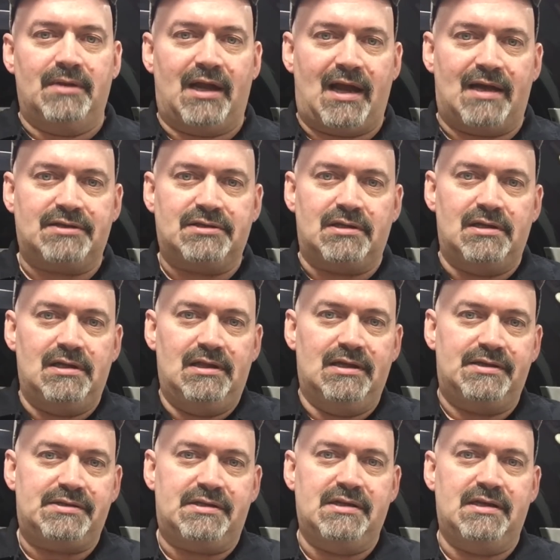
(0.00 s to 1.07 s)
and actually
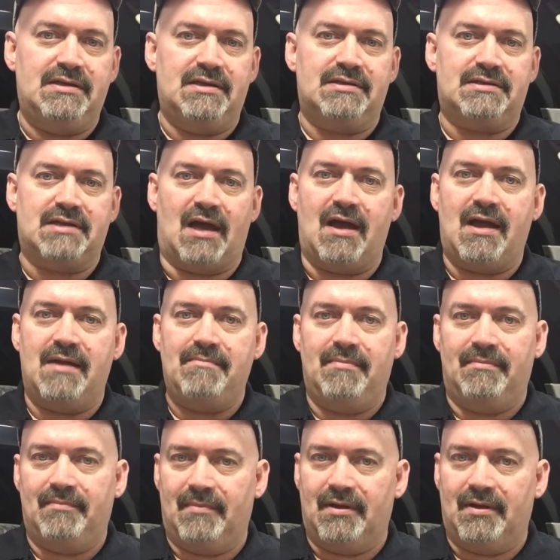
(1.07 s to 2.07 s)
listening this time.